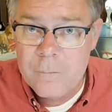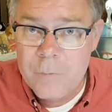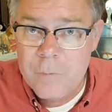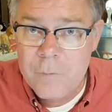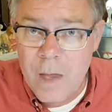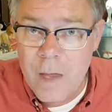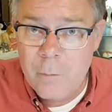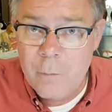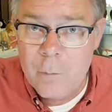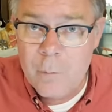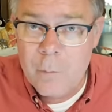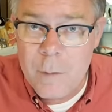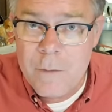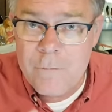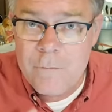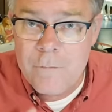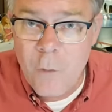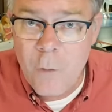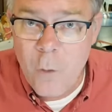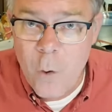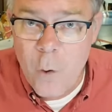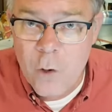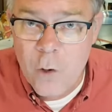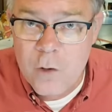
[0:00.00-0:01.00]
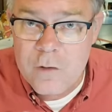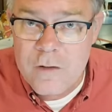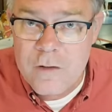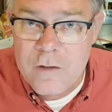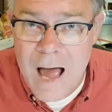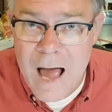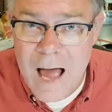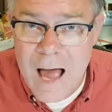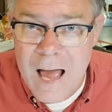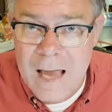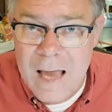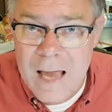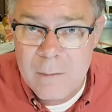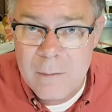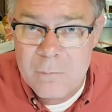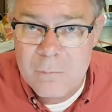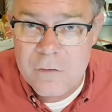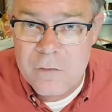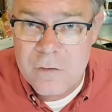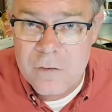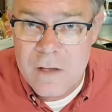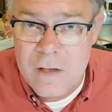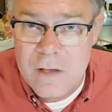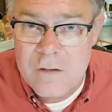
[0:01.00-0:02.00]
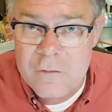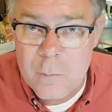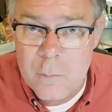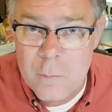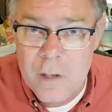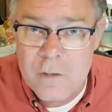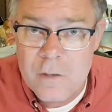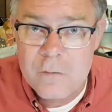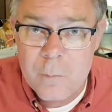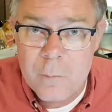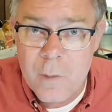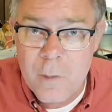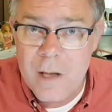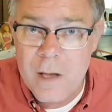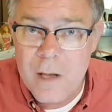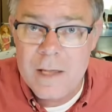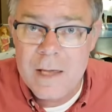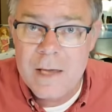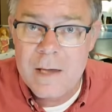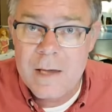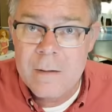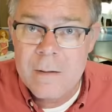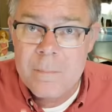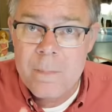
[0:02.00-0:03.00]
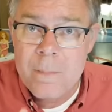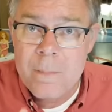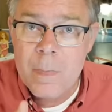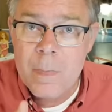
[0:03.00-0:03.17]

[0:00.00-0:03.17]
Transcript: that would be four times as much money